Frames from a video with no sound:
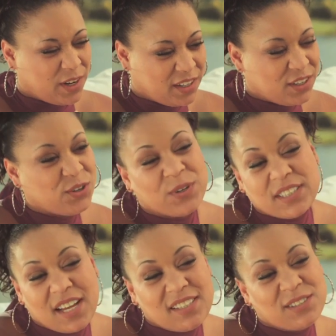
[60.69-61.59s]
one of the
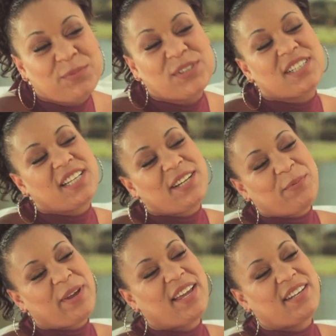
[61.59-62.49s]
newest customers of
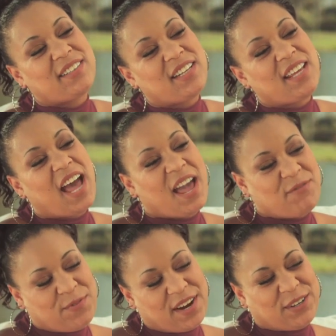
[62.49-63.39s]
Clearband.
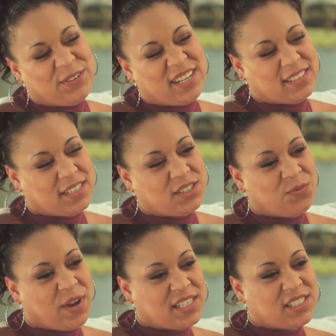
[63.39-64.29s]
I have a very unique
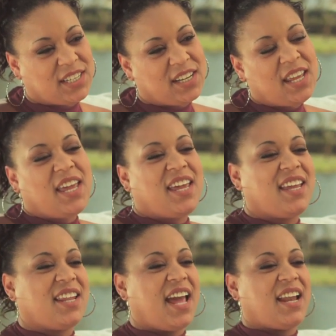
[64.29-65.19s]
situation
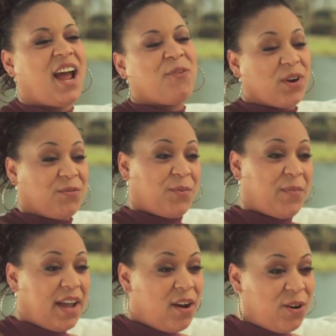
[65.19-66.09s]
in that I work
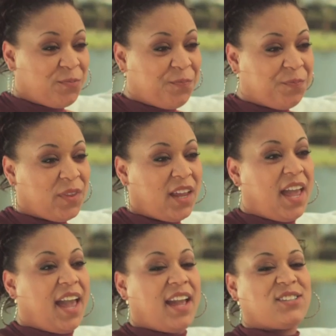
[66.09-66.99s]
from my home
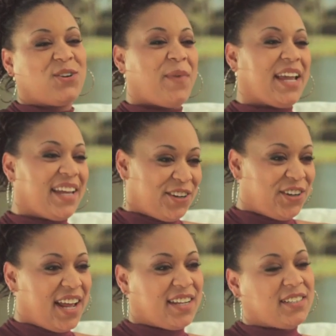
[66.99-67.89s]
and so my
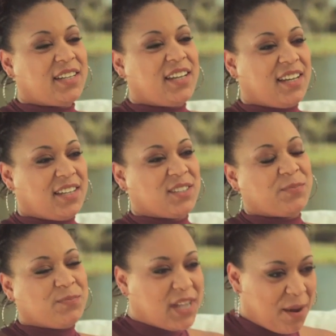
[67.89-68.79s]
internet
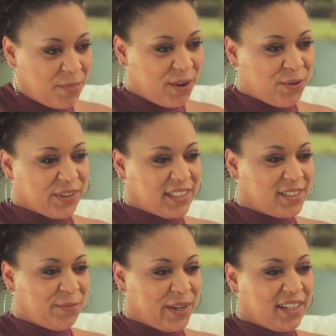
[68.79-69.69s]
is top
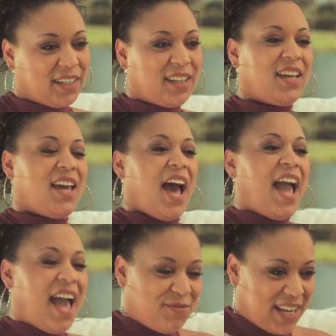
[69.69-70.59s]
priority to me.
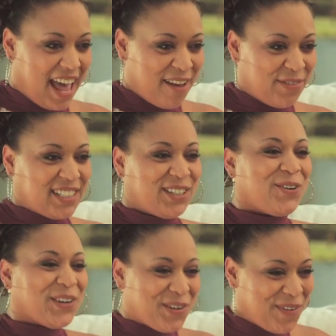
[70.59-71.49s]
I have to have
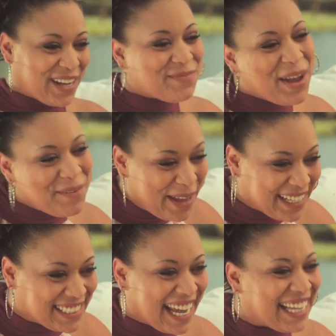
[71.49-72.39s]
it or it affects my
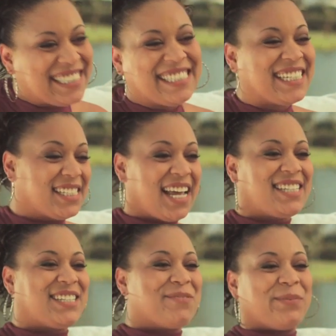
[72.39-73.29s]
paycheck. It's just
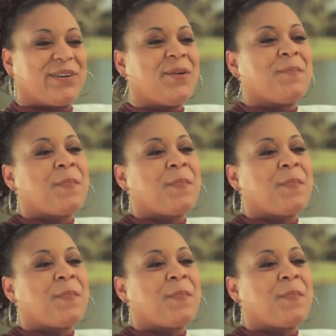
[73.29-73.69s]
that simple.